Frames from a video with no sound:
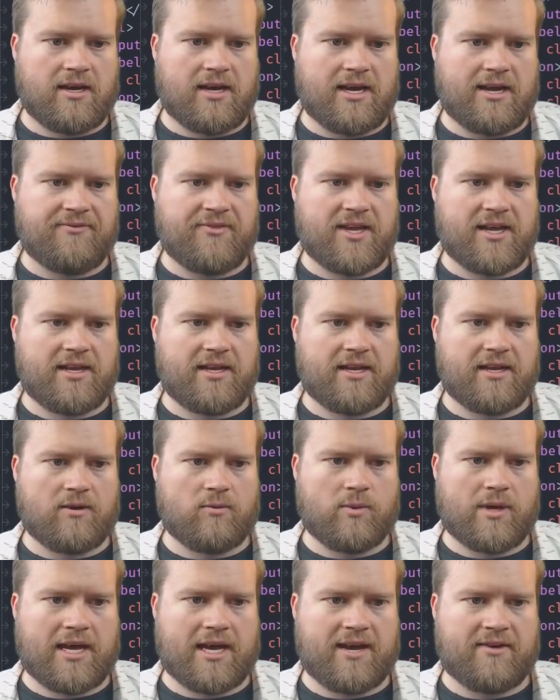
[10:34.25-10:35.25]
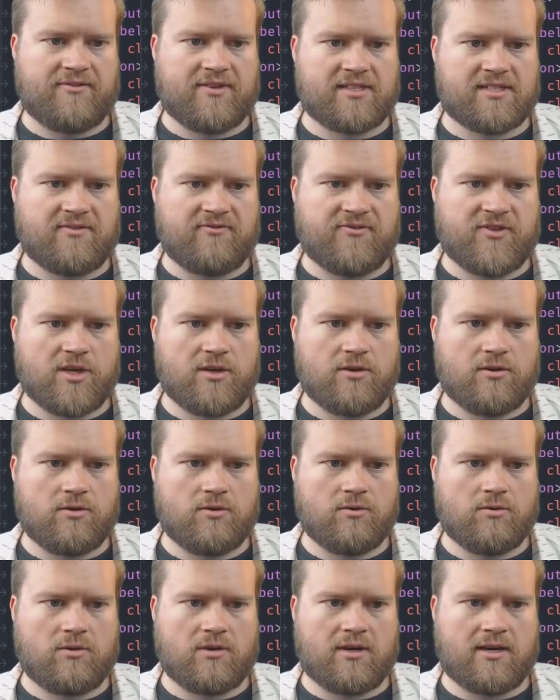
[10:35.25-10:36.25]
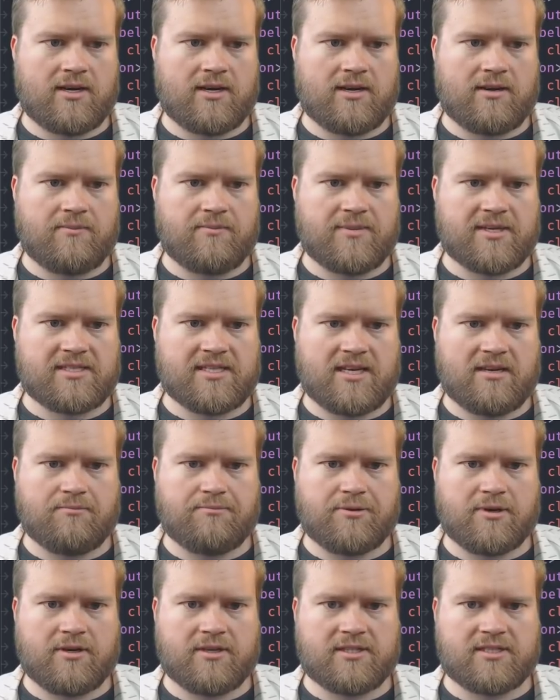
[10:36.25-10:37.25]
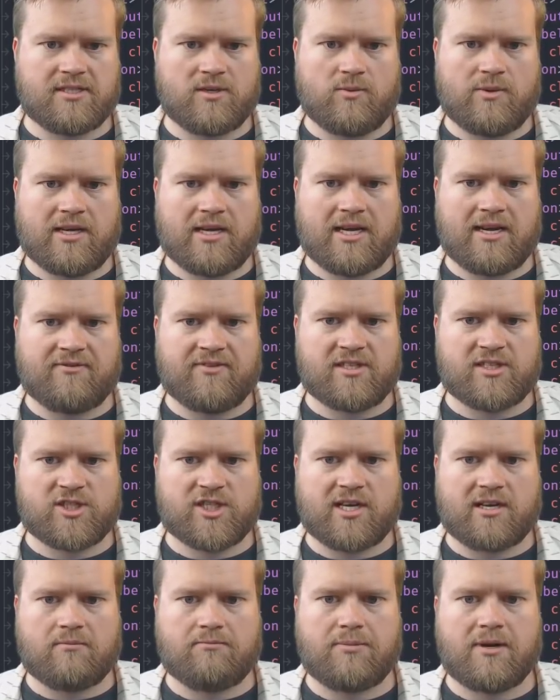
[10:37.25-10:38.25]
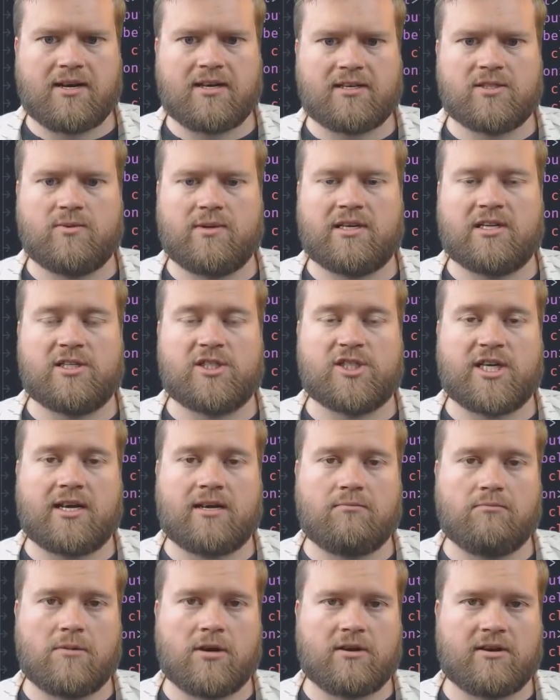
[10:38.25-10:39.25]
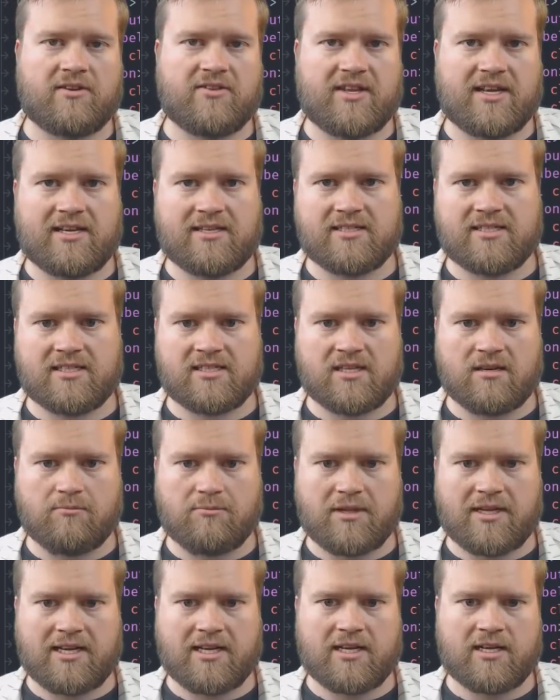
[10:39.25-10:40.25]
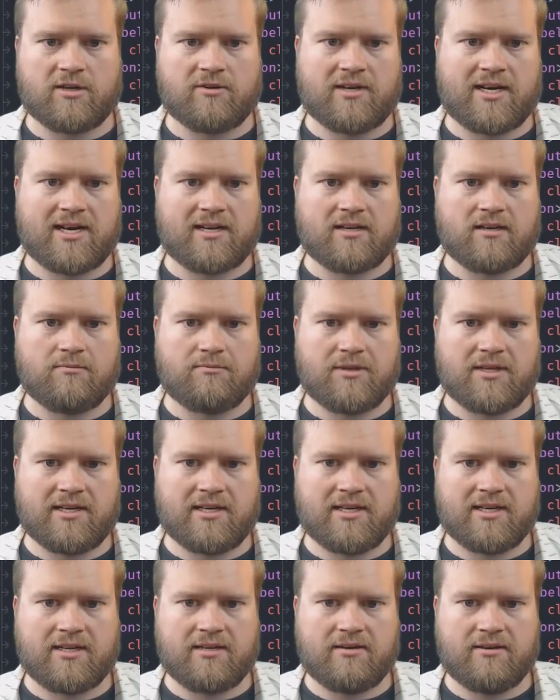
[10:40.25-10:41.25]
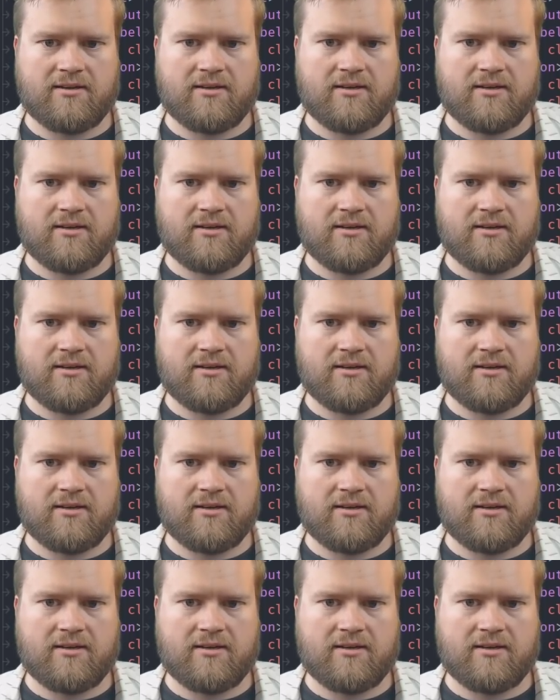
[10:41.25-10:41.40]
And then we have this view, um, this input. So we have this checkbox. We can check mark things as completed or not completed.